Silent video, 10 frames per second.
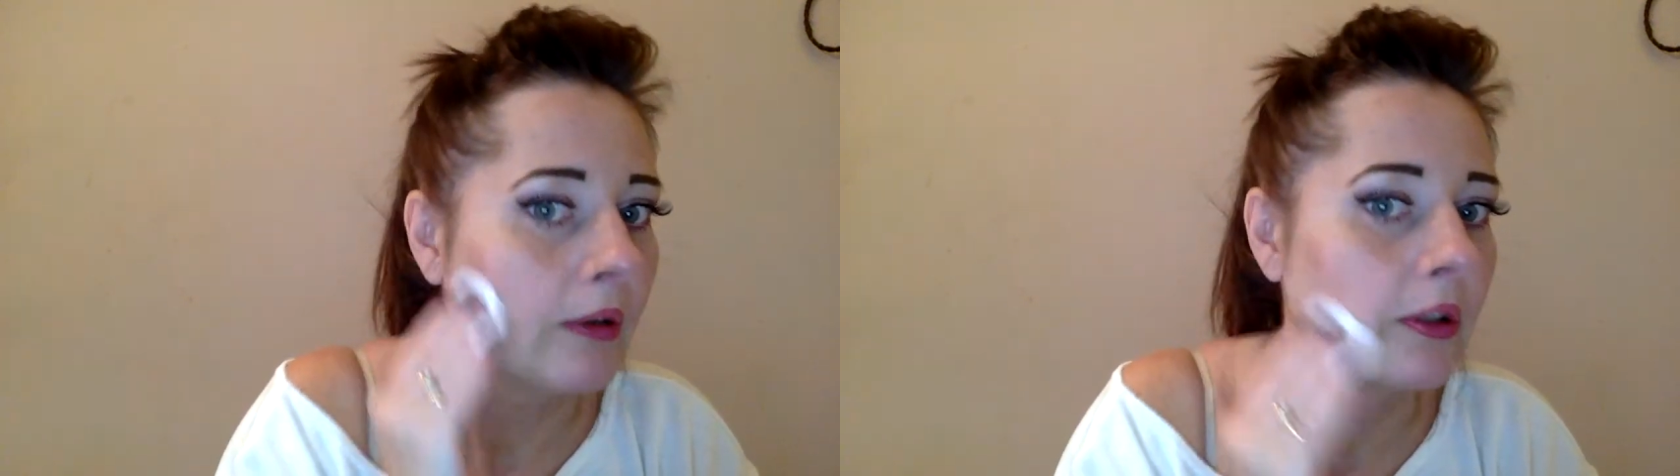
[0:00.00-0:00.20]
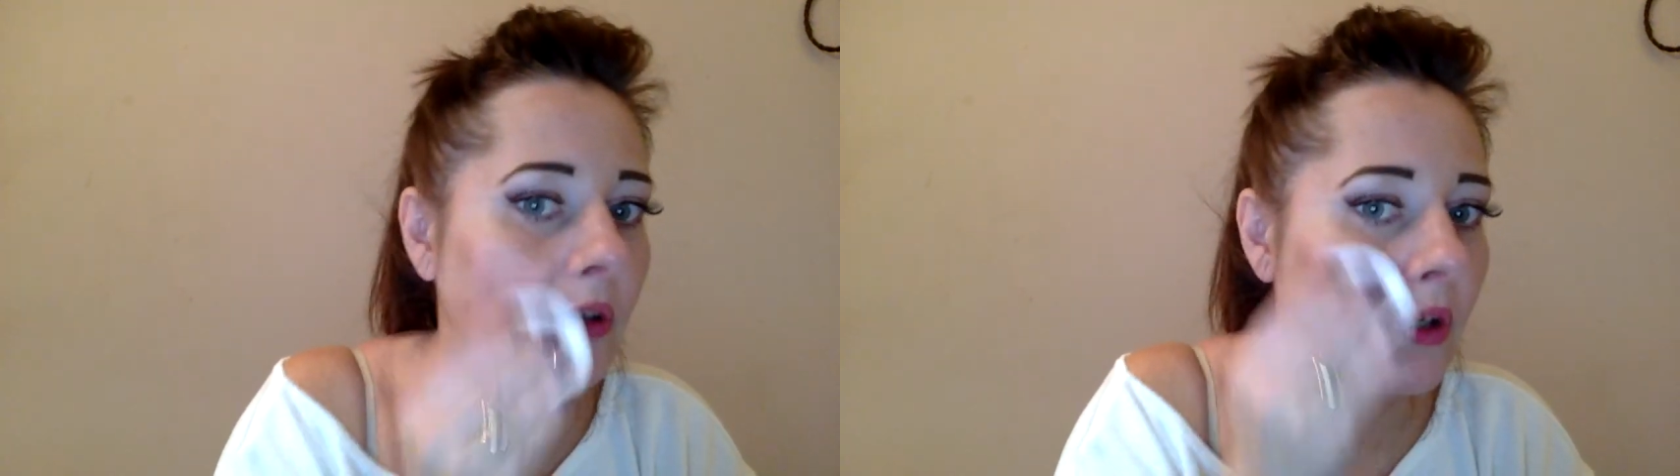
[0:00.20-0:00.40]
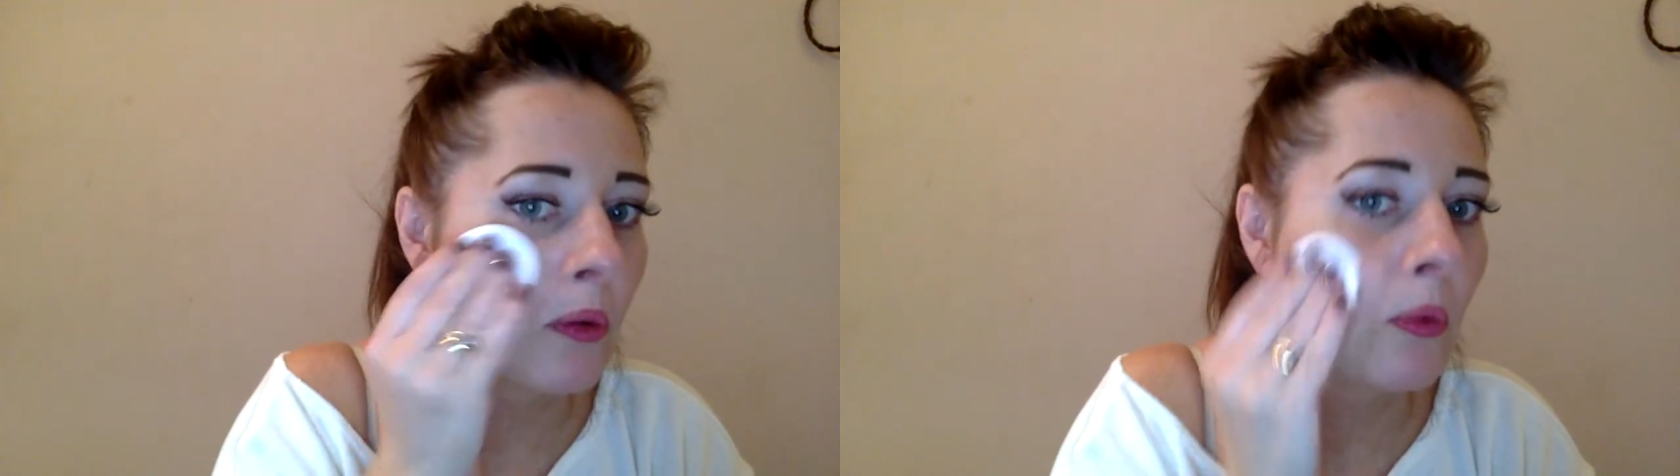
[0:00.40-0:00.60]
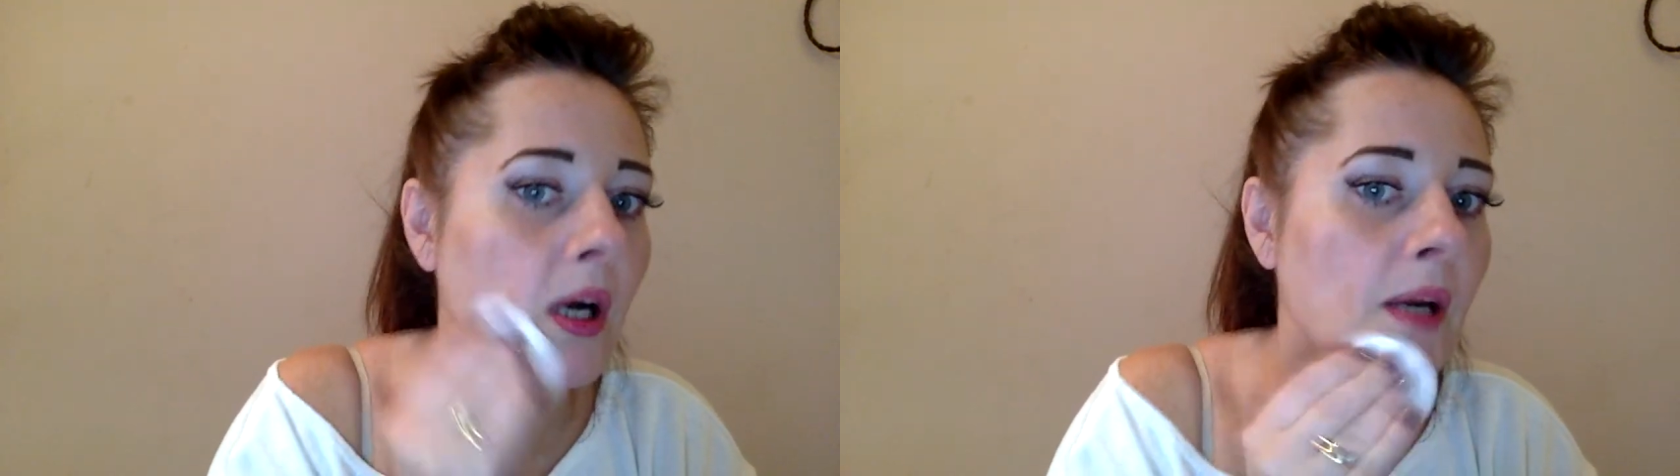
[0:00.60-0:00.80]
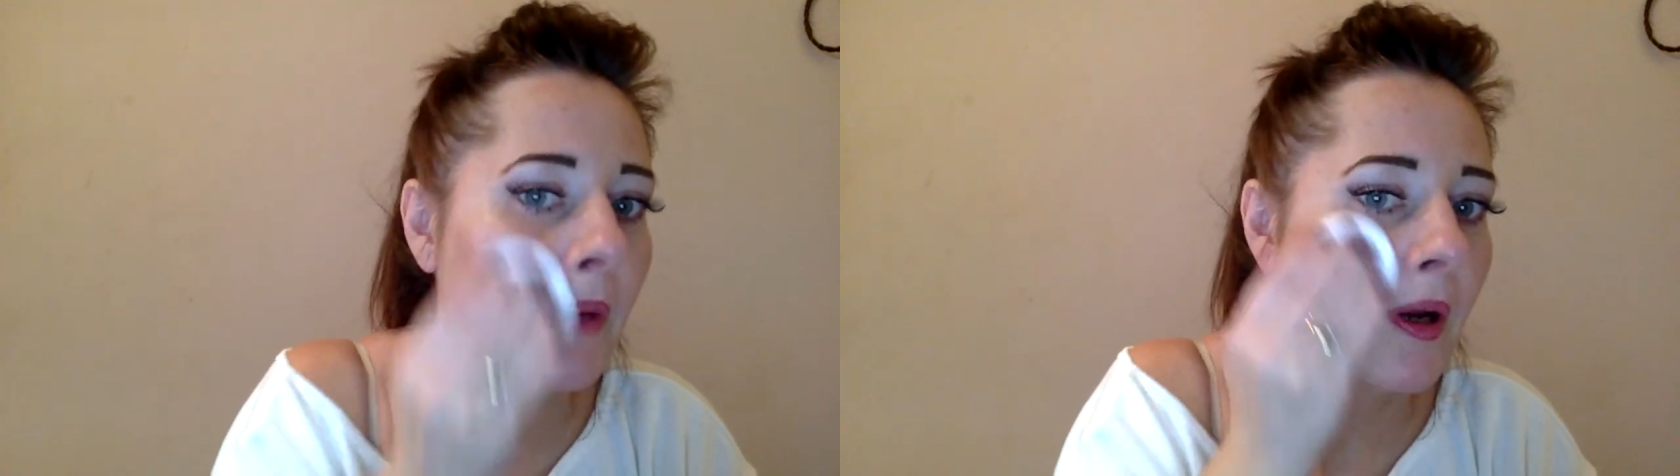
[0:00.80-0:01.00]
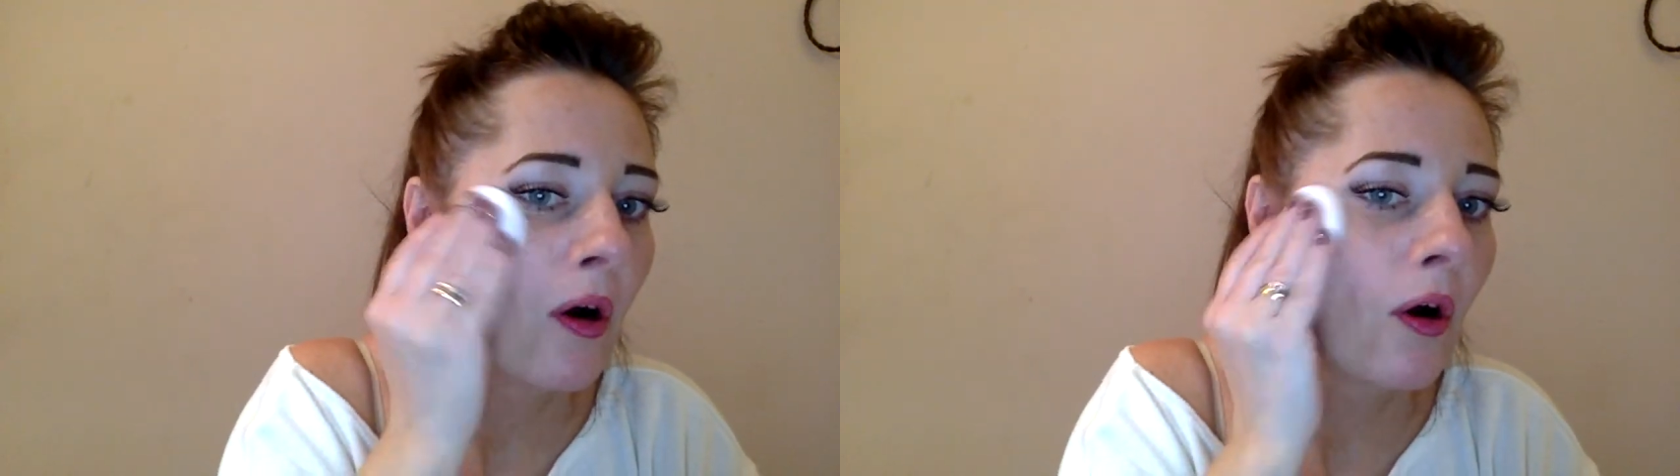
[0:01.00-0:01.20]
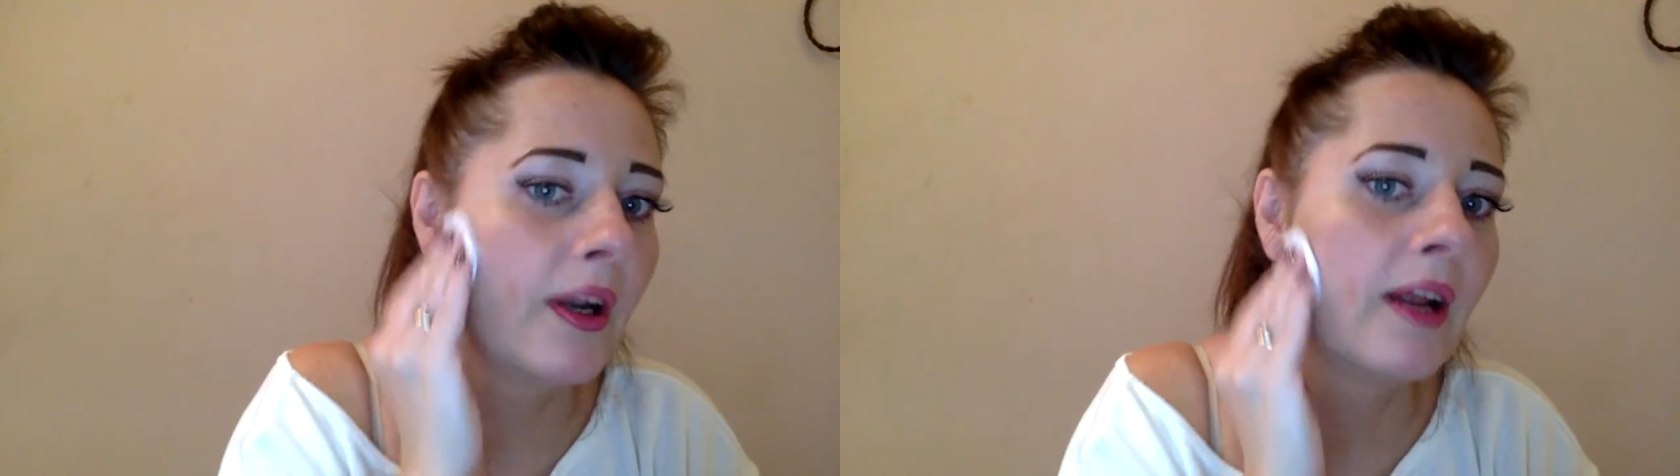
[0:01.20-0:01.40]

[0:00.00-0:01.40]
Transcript: just going to wipe it on.